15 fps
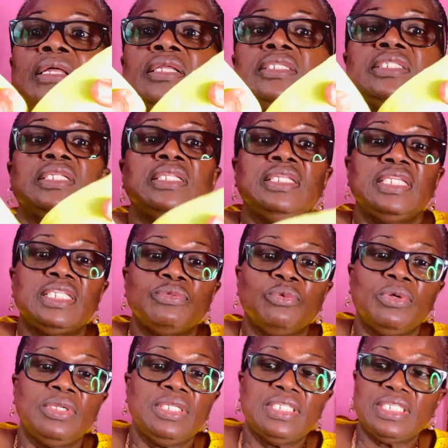So this
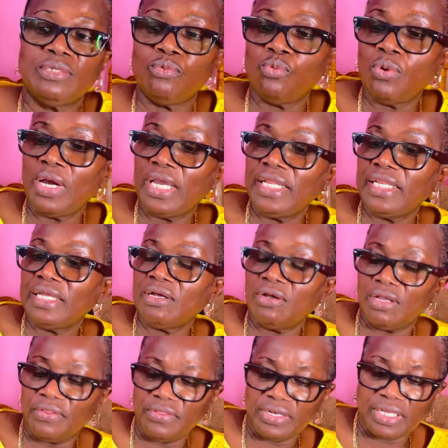one is the white. I
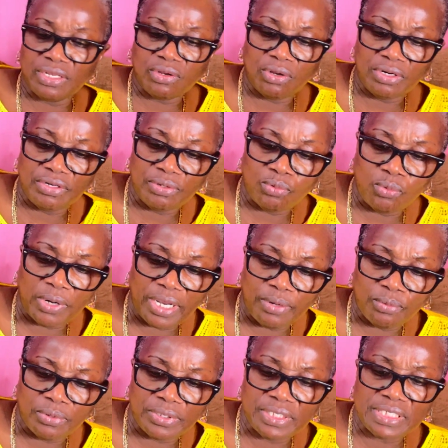think they call it the white
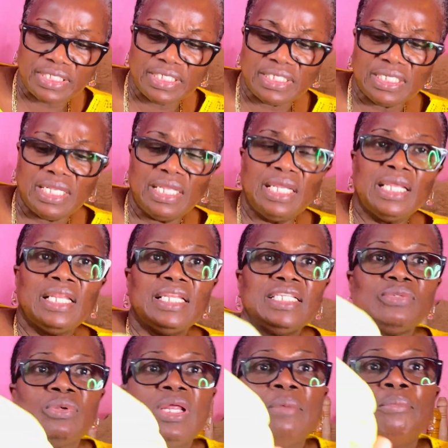one. This
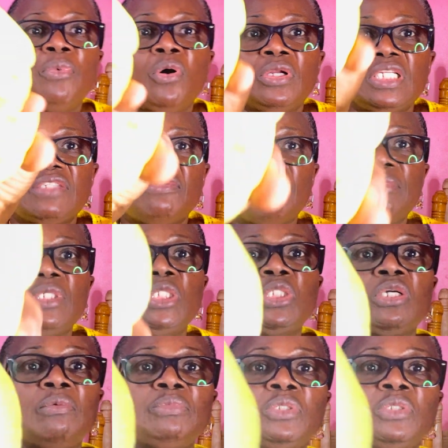one. I bought this from the shop